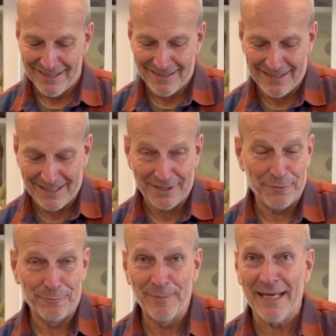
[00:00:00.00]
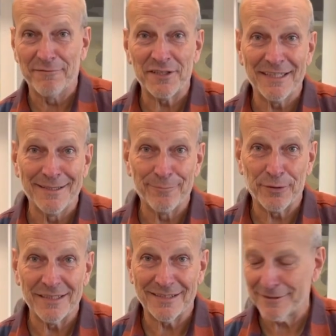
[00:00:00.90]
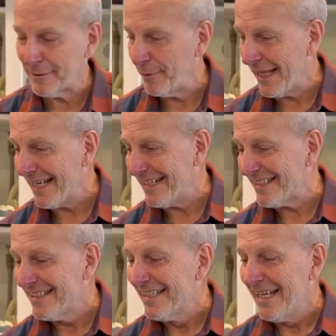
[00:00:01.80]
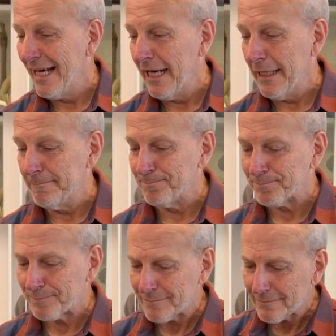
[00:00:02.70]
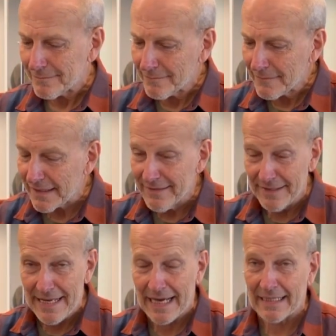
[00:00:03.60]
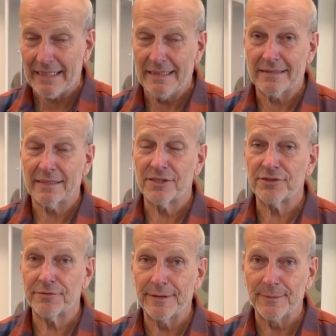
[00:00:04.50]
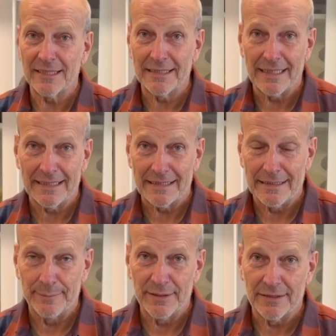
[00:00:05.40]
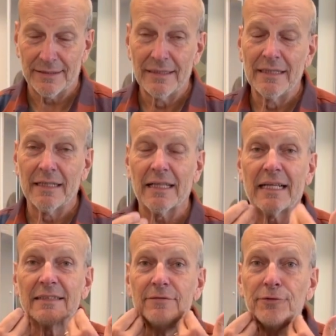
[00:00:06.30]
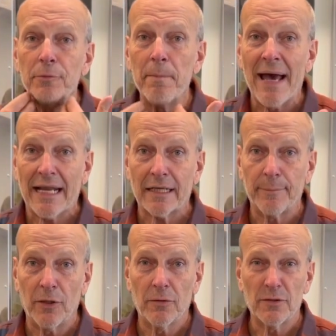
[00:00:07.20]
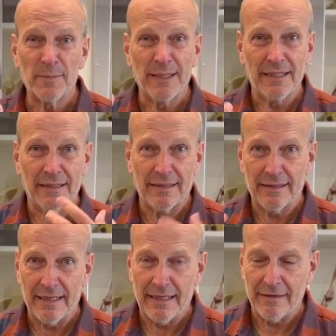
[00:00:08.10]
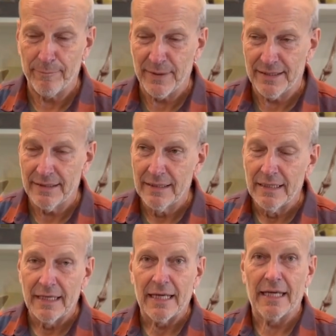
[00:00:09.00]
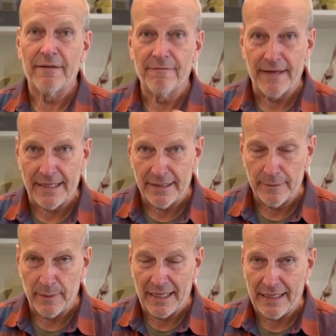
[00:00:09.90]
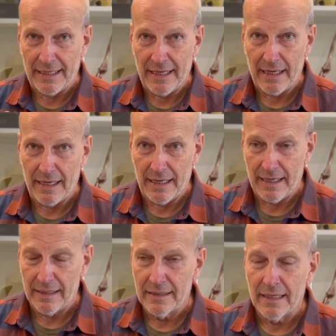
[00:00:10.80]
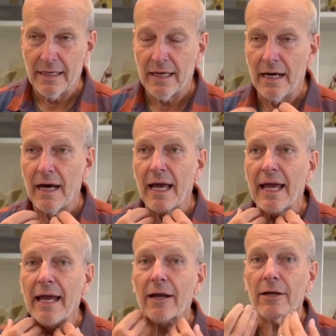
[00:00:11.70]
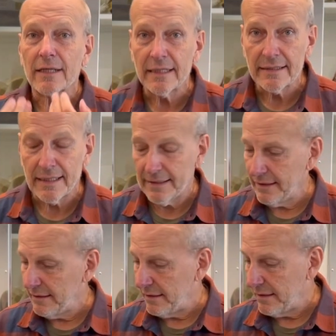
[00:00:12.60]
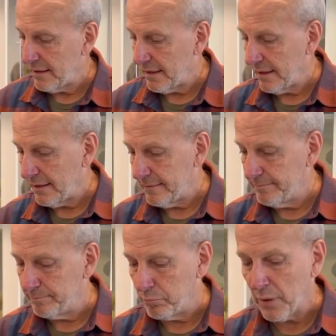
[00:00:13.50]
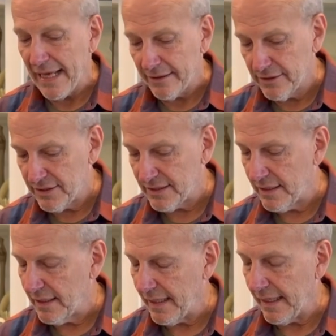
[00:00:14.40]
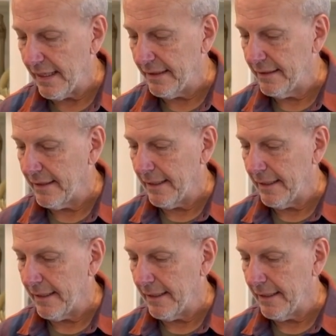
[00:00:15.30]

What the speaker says: like you may have seen in Prehistoric Planet. The neck is extremely lightly built. Lots of pneumatic bones, meaning that they have been invaded by air-containing bladders, and